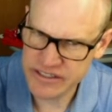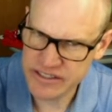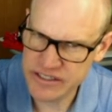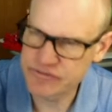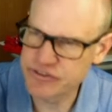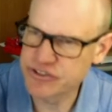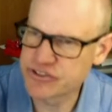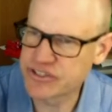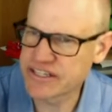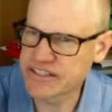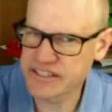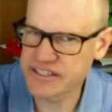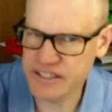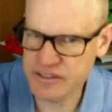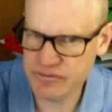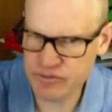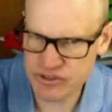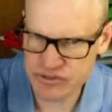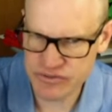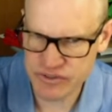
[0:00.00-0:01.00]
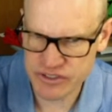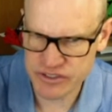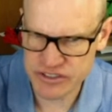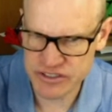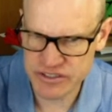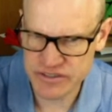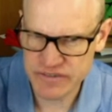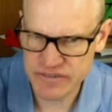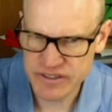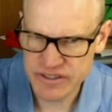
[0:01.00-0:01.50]
If you take the inverse
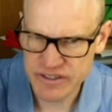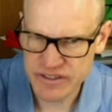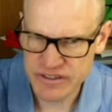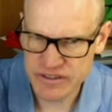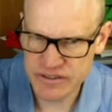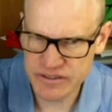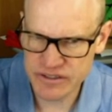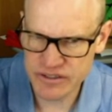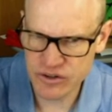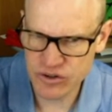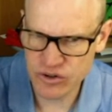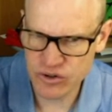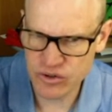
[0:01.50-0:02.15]
function, you get a whole